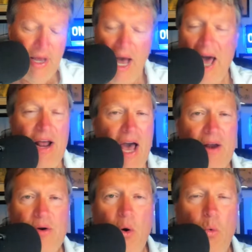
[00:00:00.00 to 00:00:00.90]
I, I
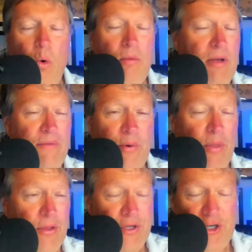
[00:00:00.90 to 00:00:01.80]
don't know
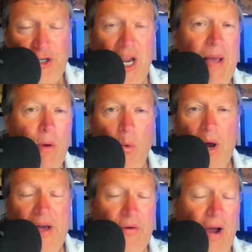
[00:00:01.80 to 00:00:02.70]
whether it's a GM or
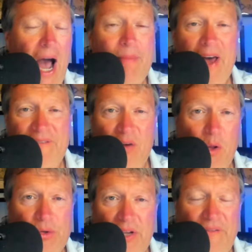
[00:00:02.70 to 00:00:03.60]
whatever. I'm not
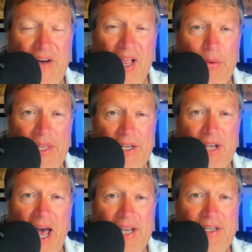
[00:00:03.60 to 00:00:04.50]
closely following these
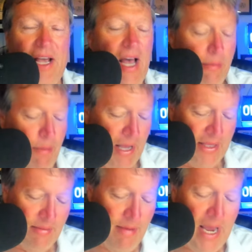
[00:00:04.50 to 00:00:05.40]
guys,
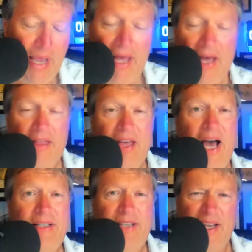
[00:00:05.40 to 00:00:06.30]
but to me, the
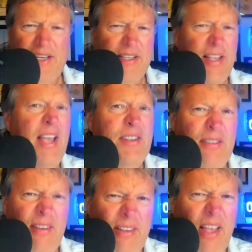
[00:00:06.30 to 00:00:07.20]
eye test is they
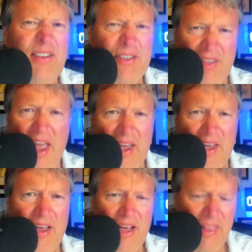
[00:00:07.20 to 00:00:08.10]
they, they
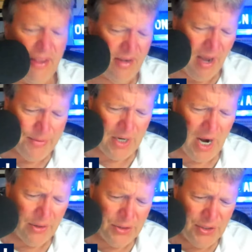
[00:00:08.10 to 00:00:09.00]
stink. The Cubs
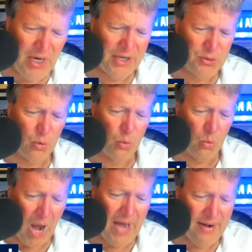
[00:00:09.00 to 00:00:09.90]
are just
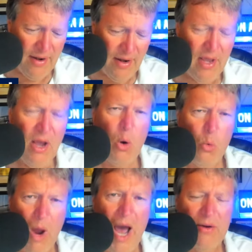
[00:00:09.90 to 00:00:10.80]
rotten,
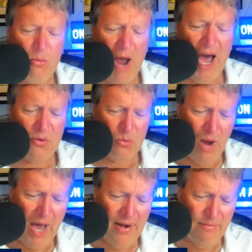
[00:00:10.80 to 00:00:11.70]
rotten, rotten,
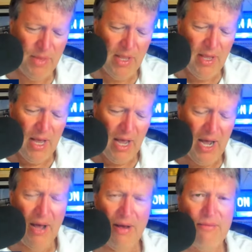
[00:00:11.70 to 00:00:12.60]
rotten.
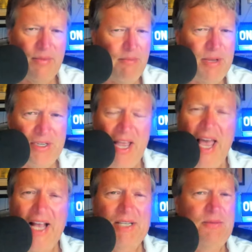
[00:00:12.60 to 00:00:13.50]
Uh,
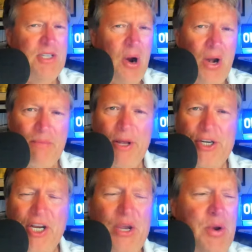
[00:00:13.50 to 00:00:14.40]
mistakes, starting
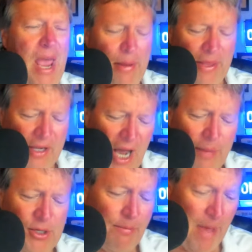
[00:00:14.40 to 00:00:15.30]
pitching, you name it. The
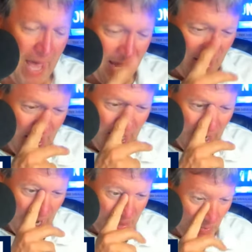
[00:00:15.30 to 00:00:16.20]
Cubs are bad.
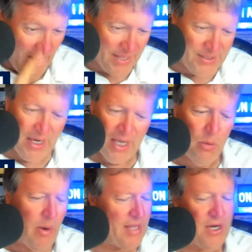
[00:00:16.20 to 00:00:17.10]
Uh, the Reds,
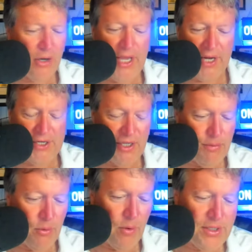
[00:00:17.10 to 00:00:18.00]
the Reds aren't catching the
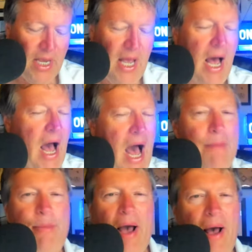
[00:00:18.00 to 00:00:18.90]
Brewers.
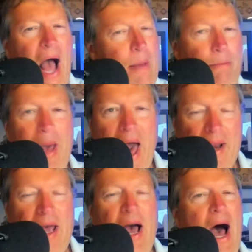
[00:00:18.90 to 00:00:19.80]
I, I'm
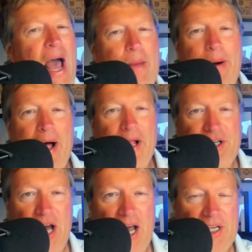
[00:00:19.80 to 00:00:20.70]
bad. I
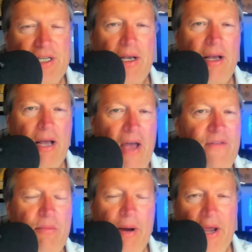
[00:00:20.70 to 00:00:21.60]
apologize,
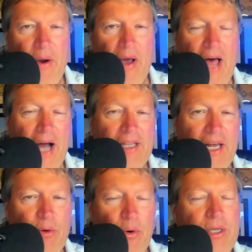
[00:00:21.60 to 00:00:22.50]
everybody here on Locked
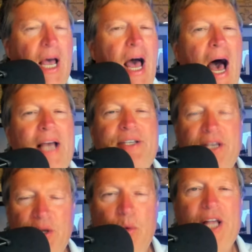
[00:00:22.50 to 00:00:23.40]
On Brewers. I
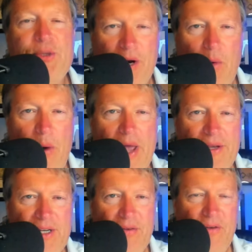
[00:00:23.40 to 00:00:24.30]
said the Reds were going to win
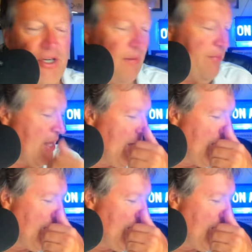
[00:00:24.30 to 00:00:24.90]
this division.